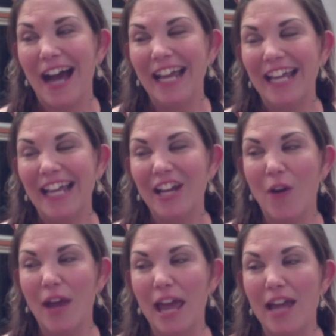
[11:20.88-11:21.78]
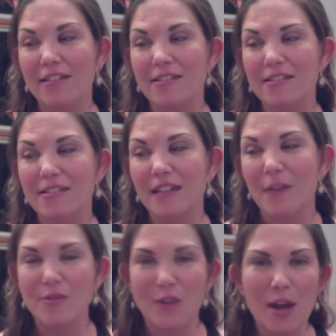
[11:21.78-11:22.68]
you know, it
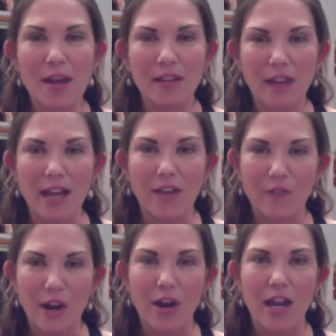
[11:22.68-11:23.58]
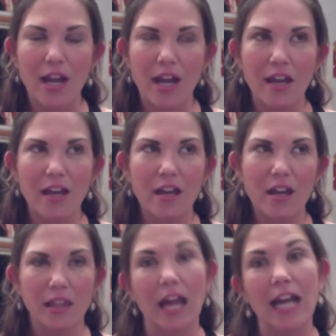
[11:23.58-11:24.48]
was very
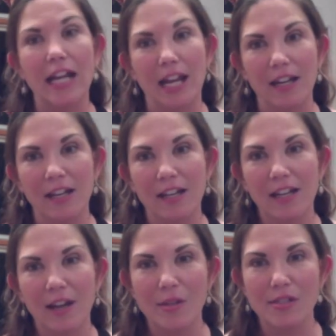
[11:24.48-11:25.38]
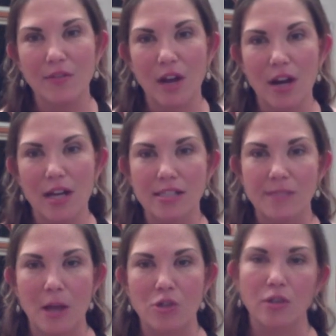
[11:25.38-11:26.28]
enlightening. It was a very
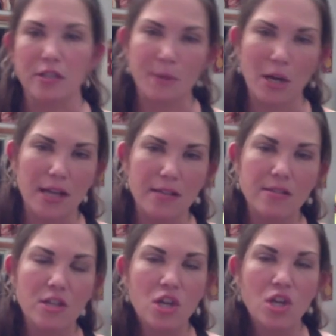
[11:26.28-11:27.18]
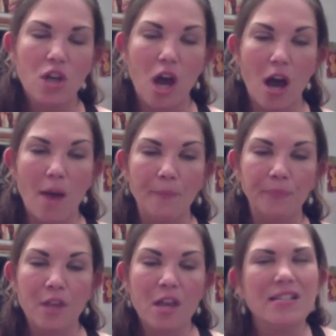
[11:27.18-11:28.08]
special experience.
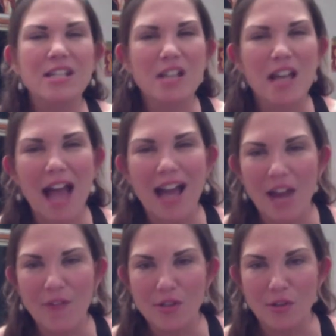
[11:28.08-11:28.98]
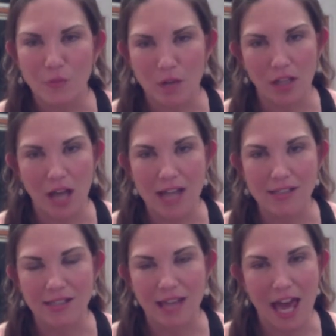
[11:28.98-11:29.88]
Because I kind of also
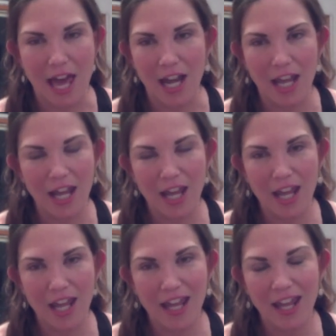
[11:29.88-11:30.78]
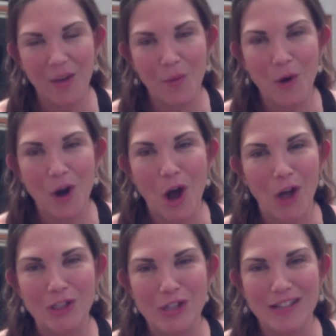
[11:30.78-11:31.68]
realized that we're
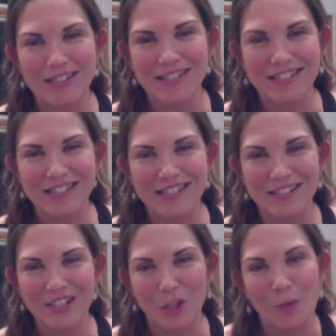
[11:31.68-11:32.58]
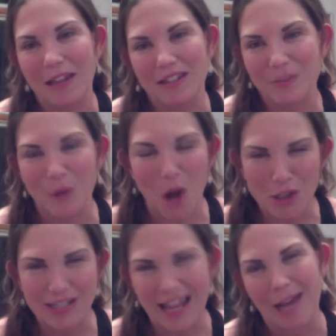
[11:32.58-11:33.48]
all just humans. We're all
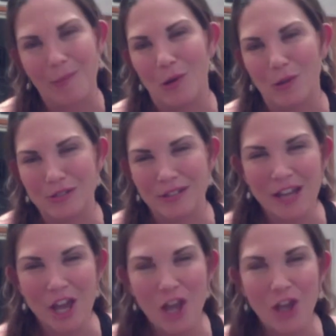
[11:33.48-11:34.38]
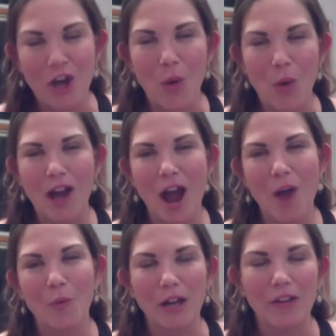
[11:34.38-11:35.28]
just animals. You know, we're not
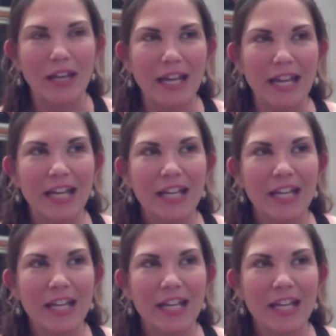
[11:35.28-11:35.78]
really